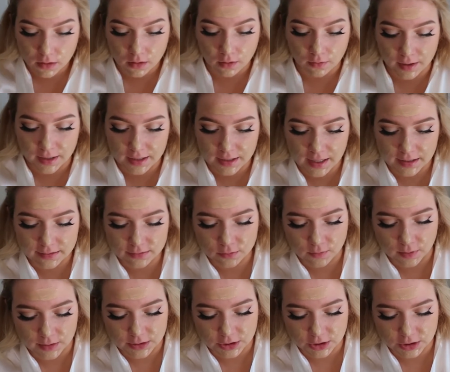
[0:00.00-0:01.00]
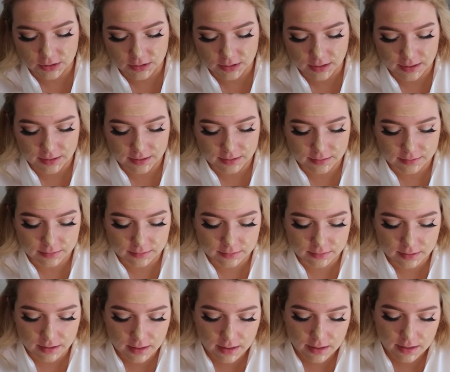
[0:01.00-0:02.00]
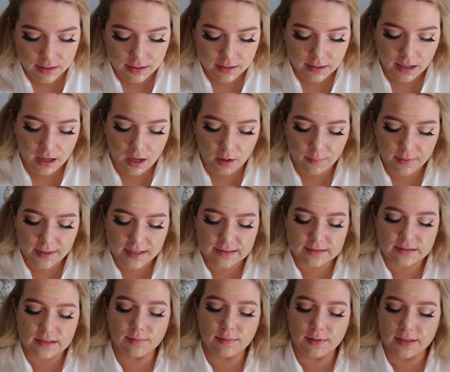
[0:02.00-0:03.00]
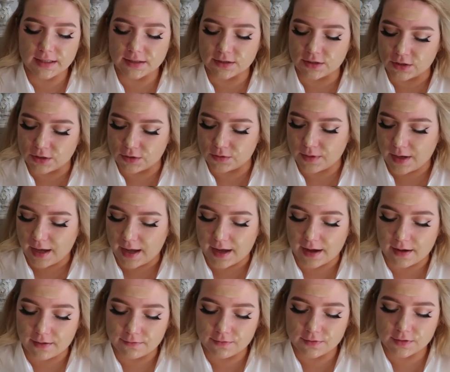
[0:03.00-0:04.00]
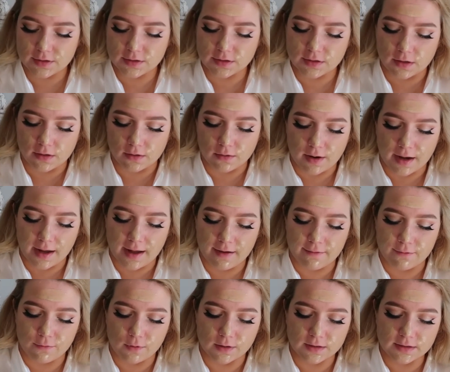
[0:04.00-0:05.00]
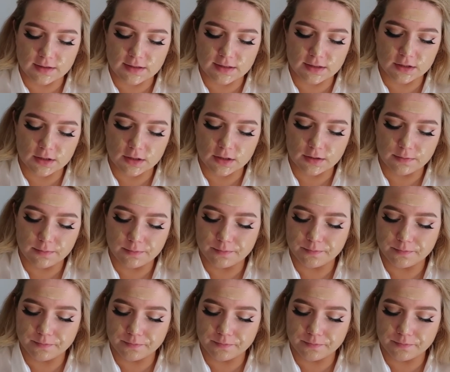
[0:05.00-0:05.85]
All right, next question is, how many siblings do you have? So I have one sister.